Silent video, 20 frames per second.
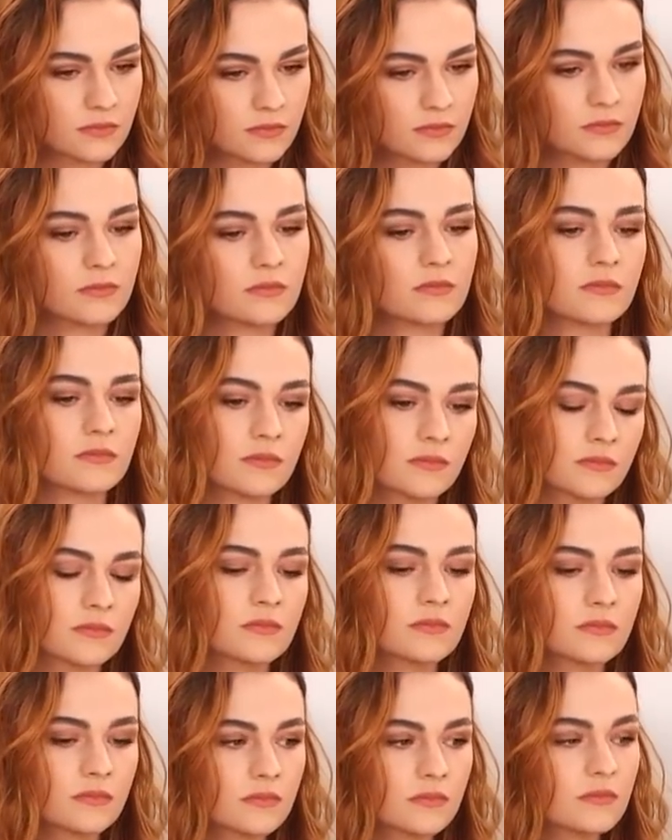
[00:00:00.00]

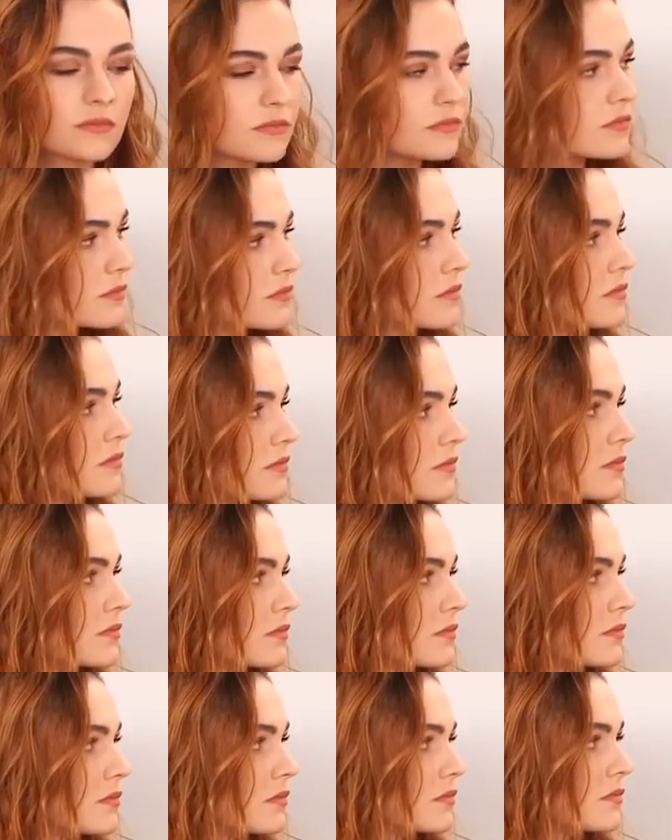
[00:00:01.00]

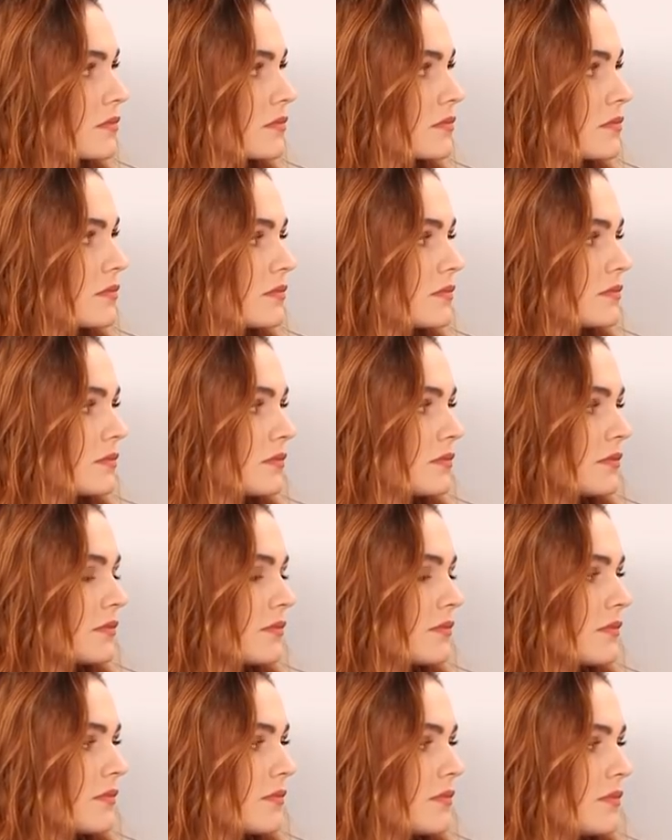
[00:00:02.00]

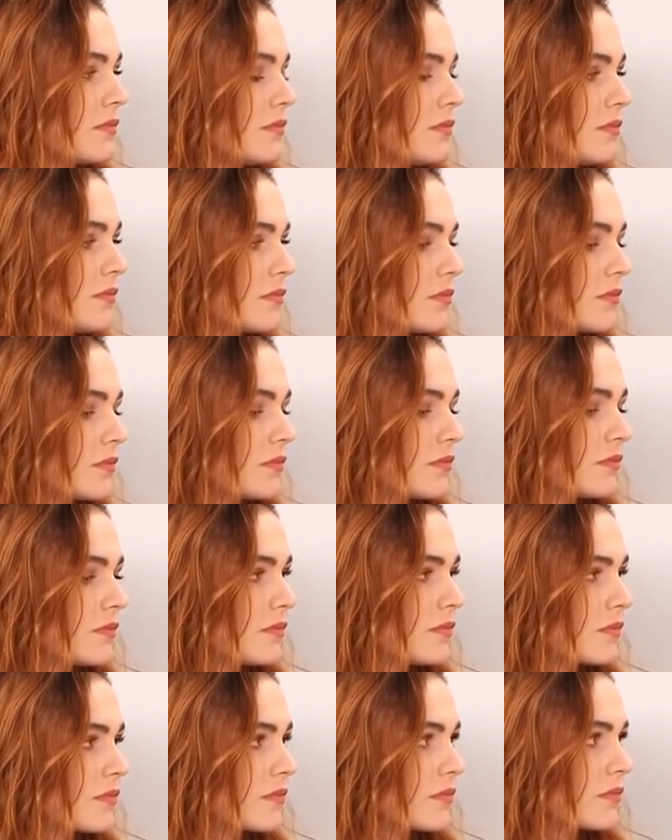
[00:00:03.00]

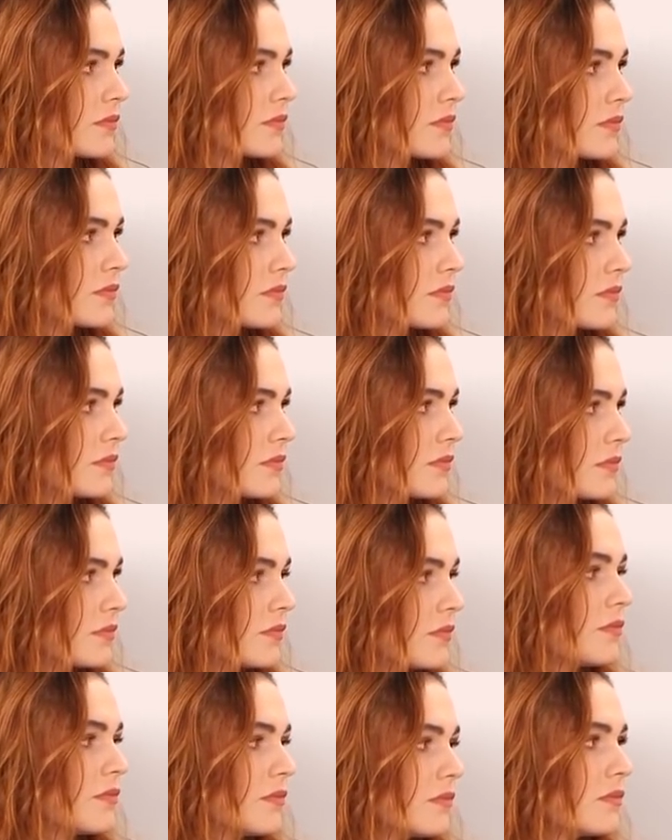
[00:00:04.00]

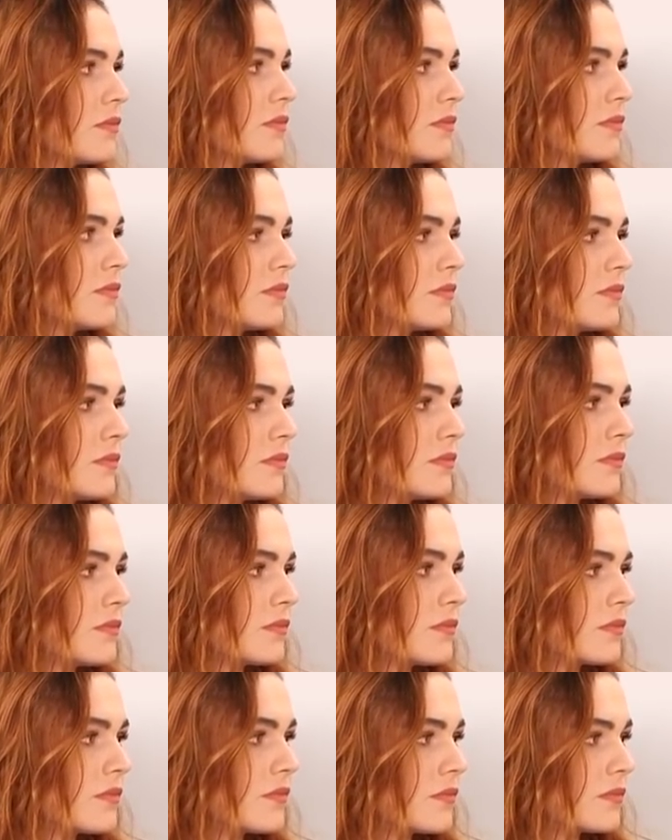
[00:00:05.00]

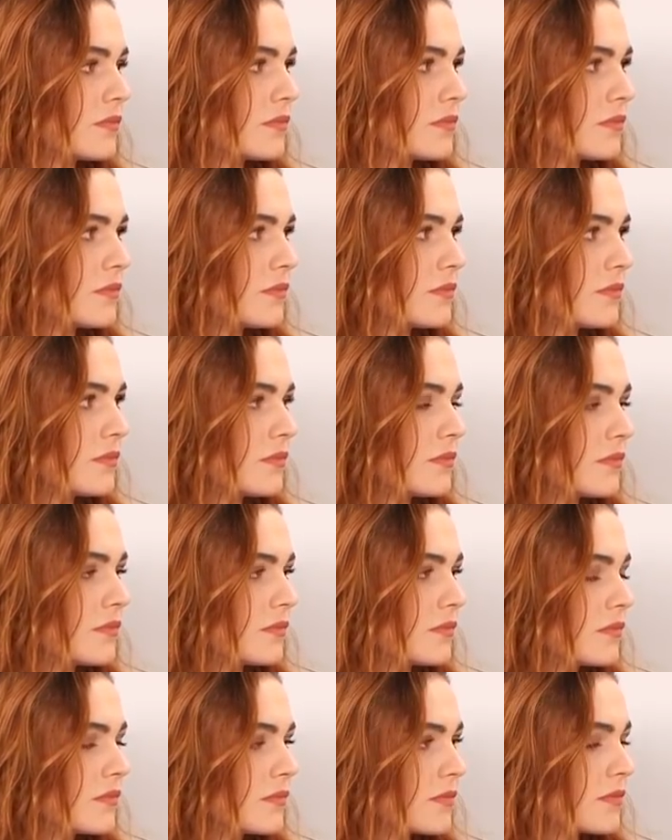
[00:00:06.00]

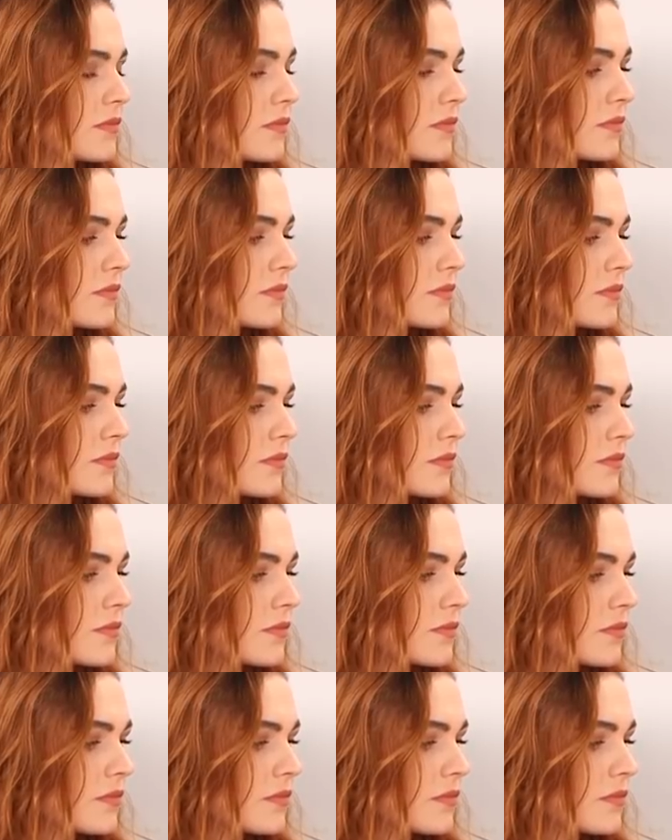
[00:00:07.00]
No words are spoken by the person on screen.